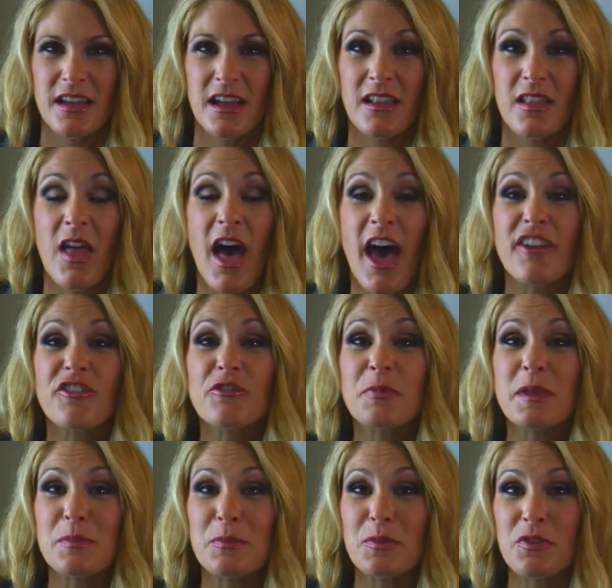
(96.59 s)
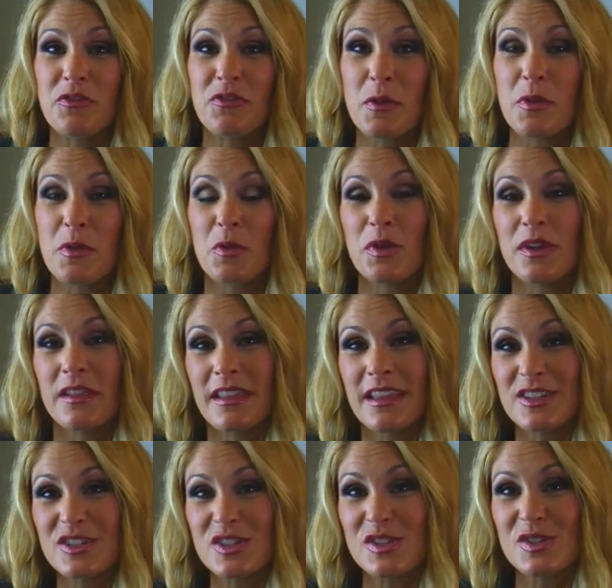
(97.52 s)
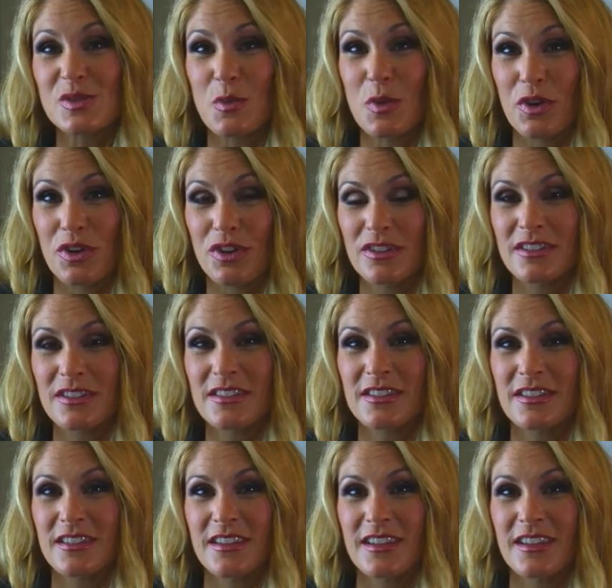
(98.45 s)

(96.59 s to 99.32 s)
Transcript: a lot of people from the religious world,